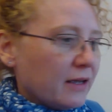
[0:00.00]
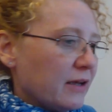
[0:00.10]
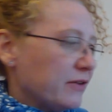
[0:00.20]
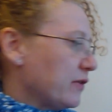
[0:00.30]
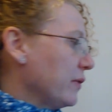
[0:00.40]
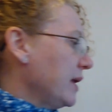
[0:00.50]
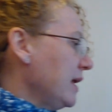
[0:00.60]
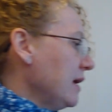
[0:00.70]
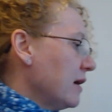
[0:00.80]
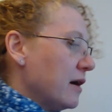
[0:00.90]
So
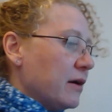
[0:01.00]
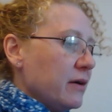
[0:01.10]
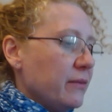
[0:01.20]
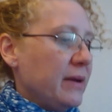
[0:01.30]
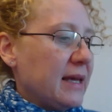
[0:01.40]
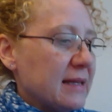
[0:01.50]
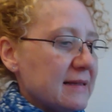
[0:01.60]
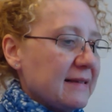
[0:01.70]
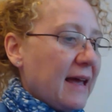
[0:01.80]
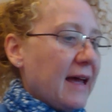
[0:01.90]
here we can
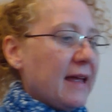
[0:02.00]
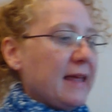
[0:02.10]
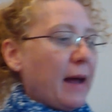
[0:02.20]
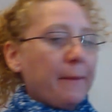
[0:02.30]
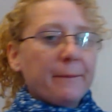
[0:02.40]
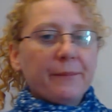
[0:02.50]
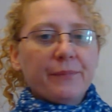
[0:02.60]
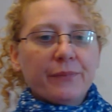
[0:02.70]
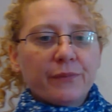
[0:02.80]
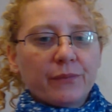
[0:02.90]
say, yep,
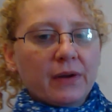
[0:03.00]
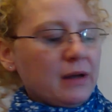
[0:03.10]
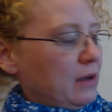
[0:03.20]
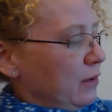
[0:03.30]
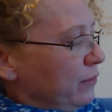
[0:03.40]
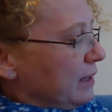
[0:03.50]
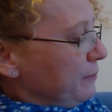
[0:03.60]
we